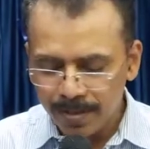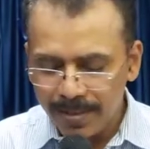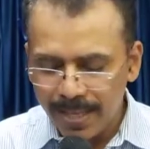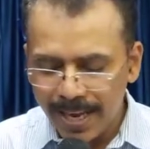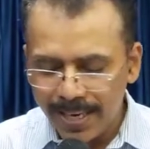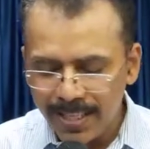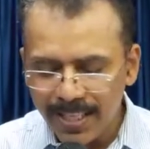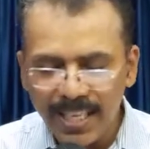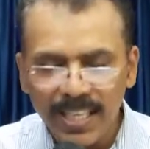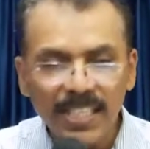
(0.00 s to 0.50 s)

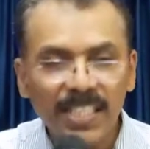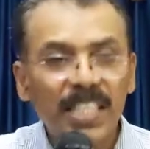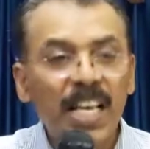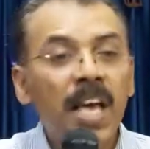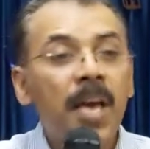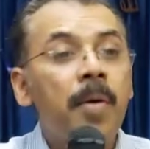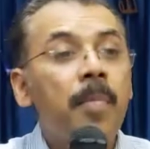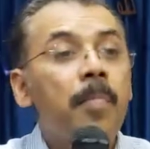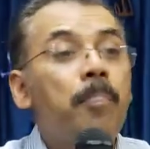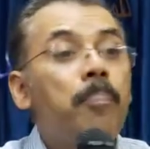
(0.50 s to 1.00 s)
that is
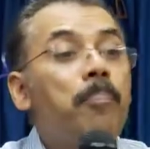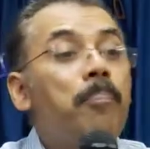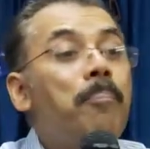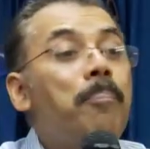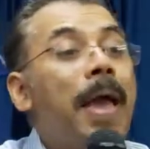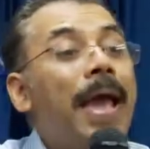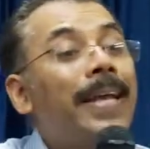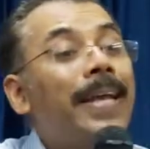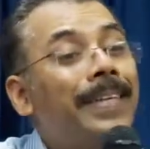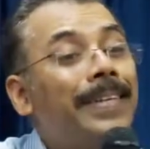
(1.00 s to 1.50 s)

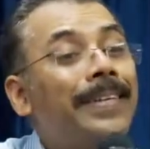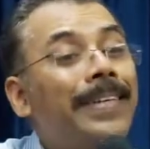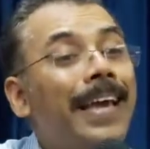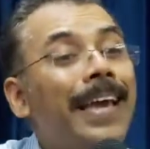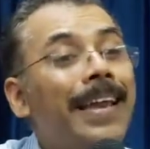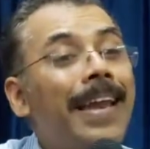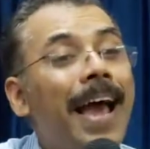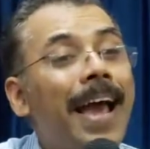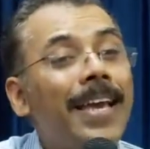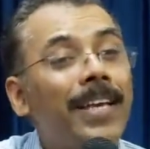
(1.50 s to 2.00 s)

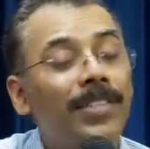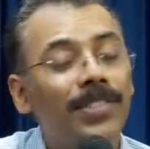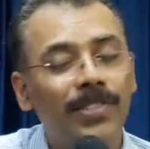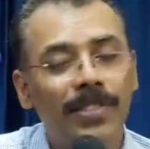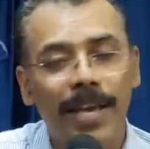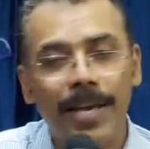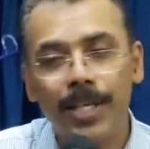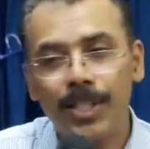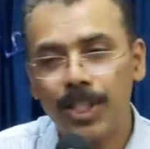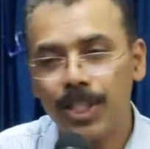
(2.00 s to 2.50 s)

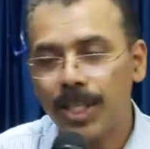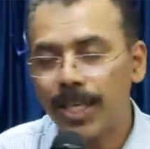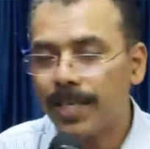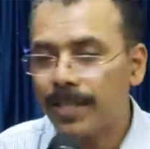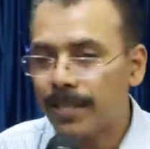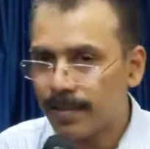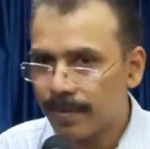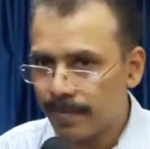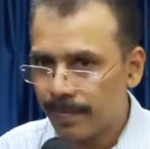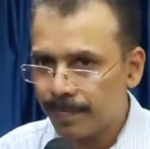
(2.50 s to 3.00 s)

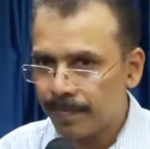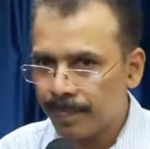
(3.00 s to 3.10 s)
mechanization.